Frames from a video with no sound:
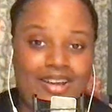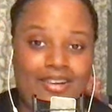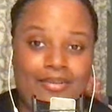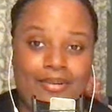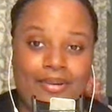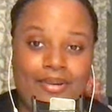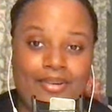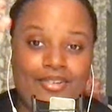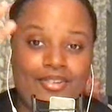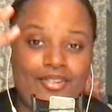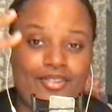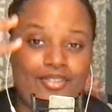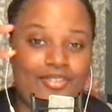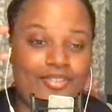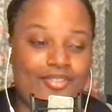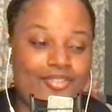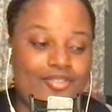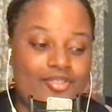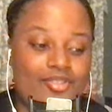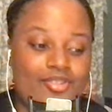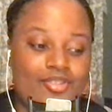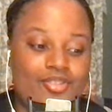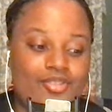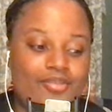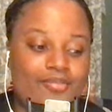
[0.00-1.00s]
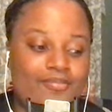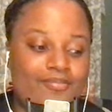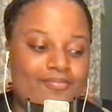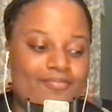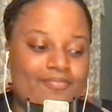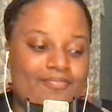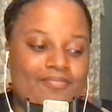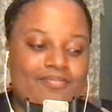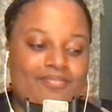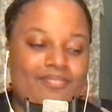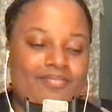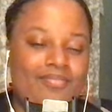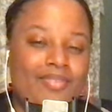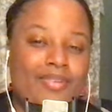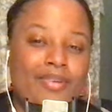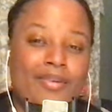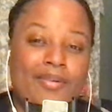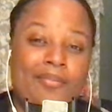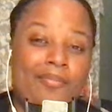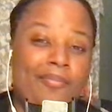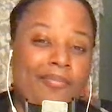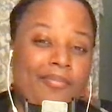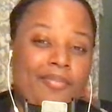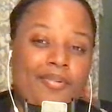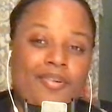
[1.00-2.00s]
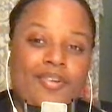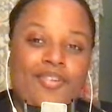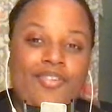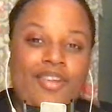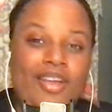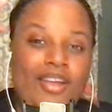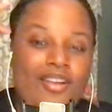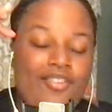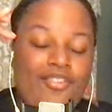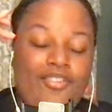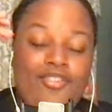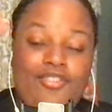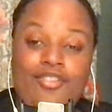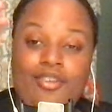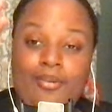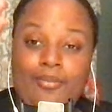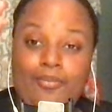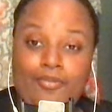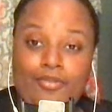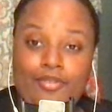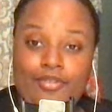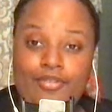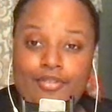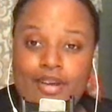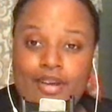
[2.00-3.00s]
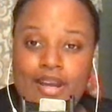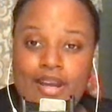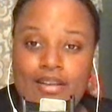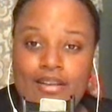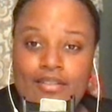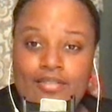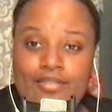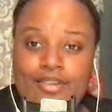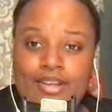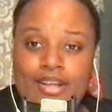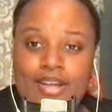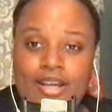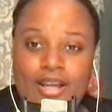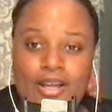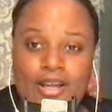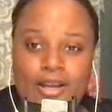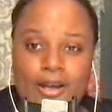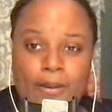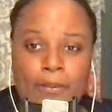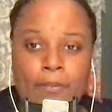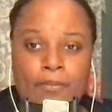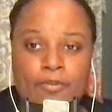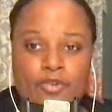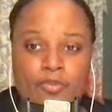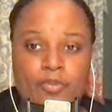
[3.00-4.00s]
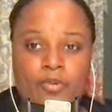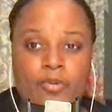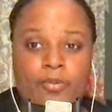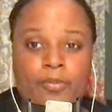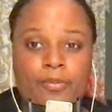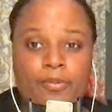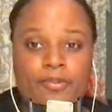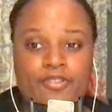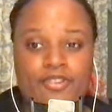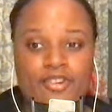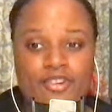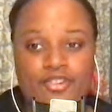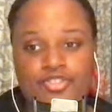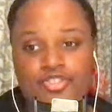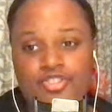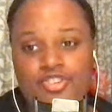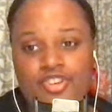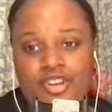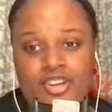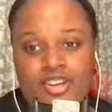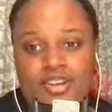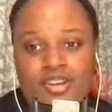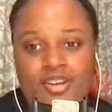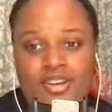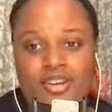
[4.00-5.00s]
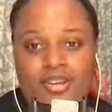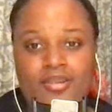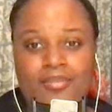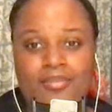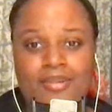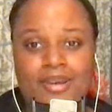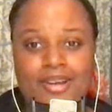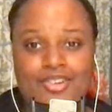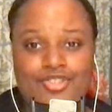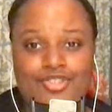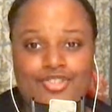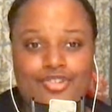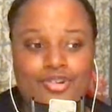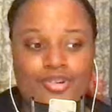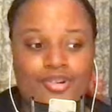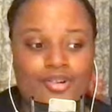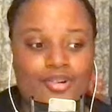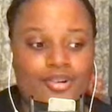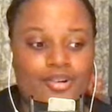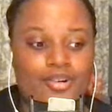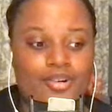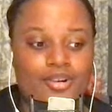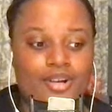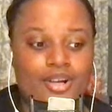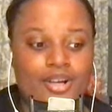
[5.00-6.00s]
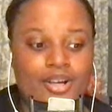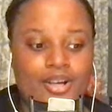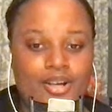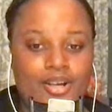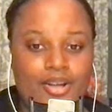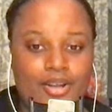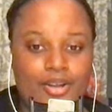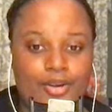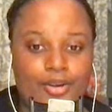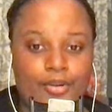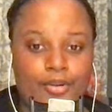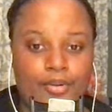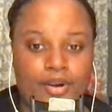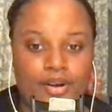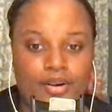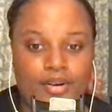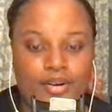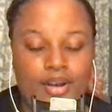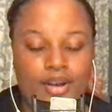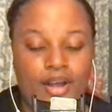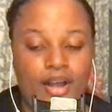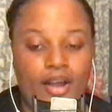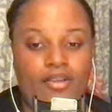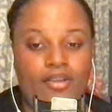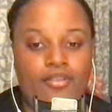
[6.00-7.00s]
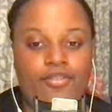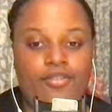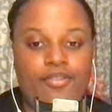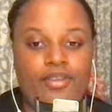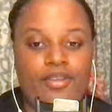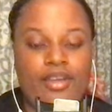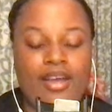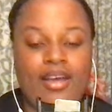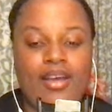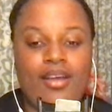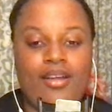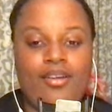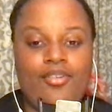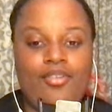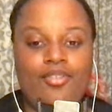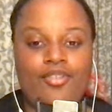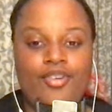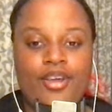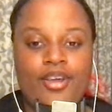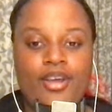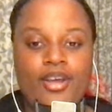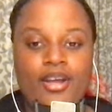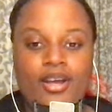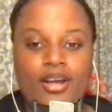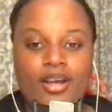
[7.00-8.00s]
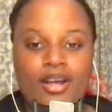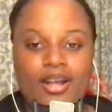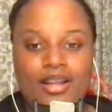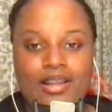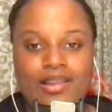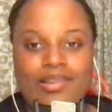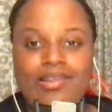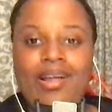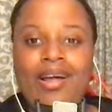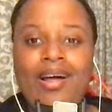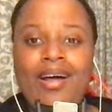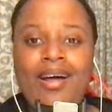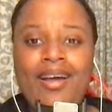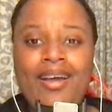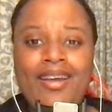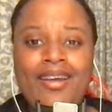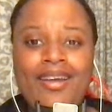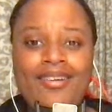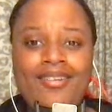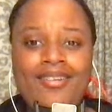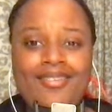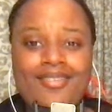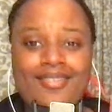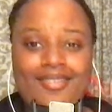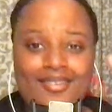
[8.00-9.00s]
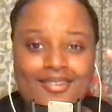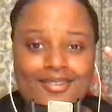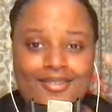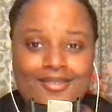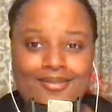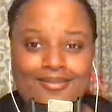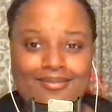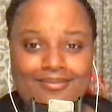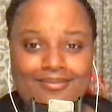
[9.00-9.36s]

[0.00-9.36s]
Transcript: about just get to some really comfortable position. Make sure you are nice and aligned.